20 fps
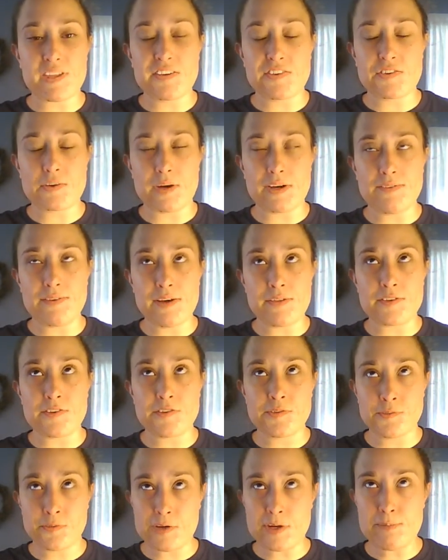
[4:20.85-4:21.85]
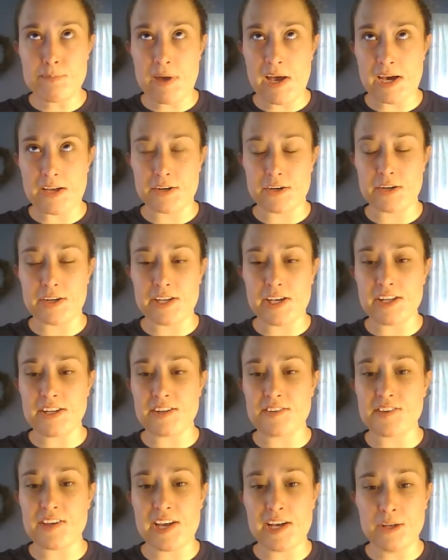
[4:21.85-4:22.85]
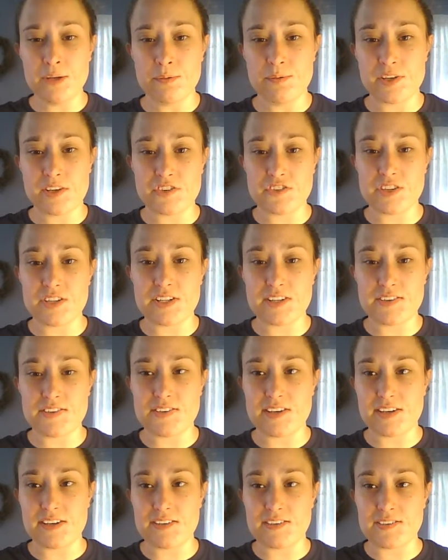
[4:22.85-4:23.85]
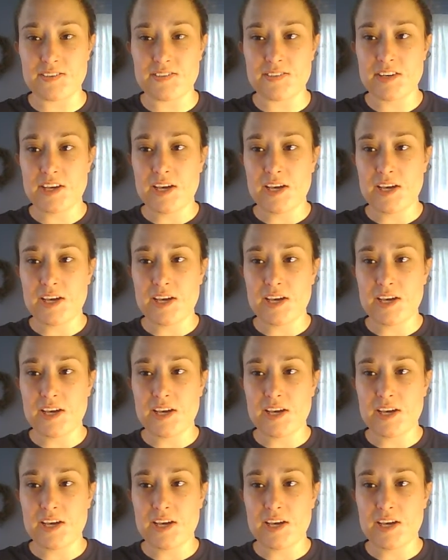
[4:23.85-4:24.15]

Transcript: so I found this free pattern, and it's Elvish, and it says